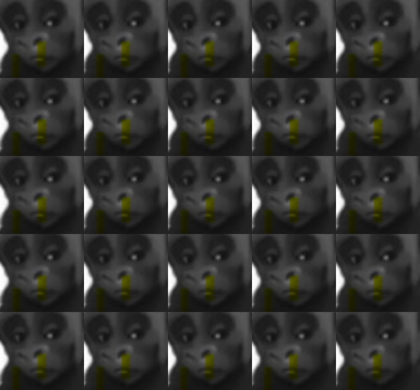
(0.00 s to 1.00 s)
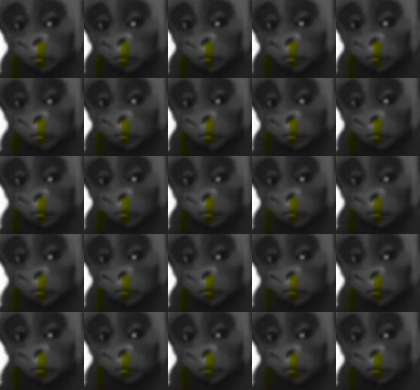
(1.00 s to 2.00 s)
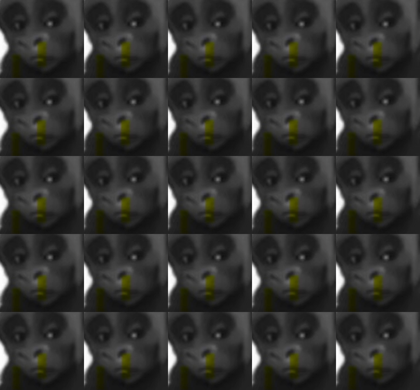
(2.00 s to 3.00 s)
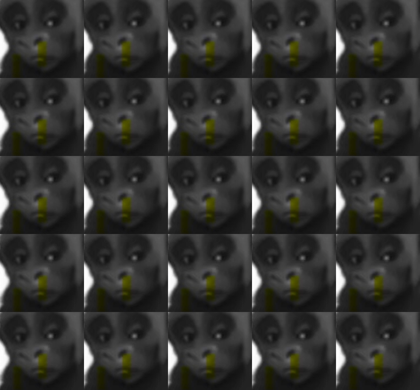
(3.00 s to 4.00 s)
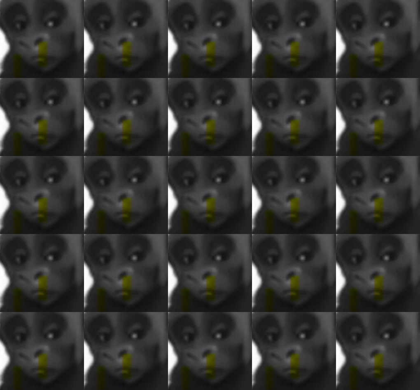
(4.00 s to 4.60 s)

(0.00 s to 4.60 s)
This is a still picture; no speech is visible.